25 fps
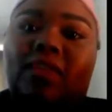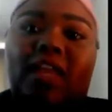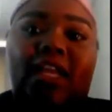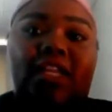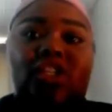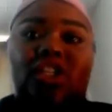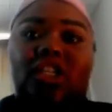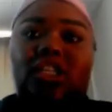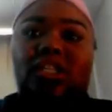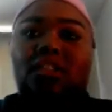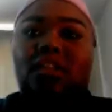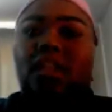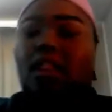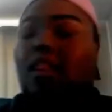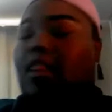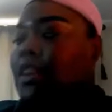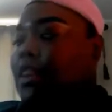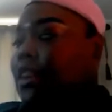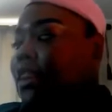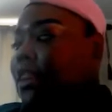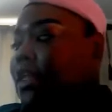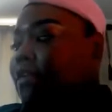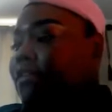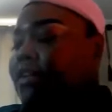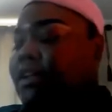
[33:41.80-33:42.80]
I just
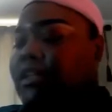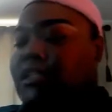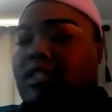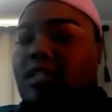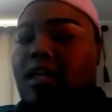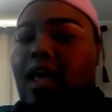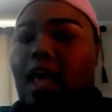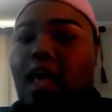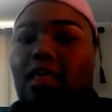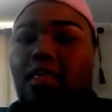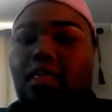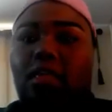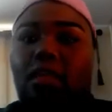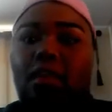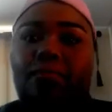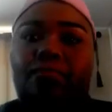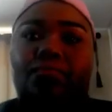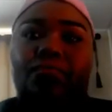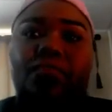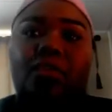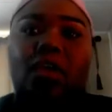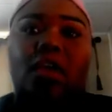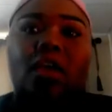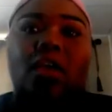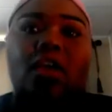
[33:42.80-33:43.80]
love it to death.
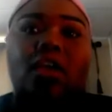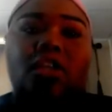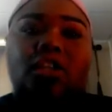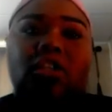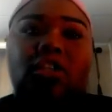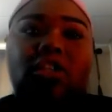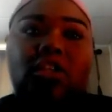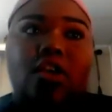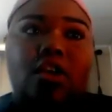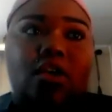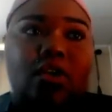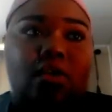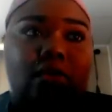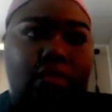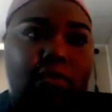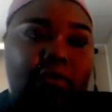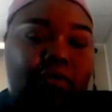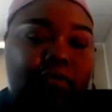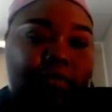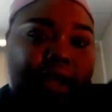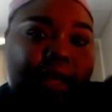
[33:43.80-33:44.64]
So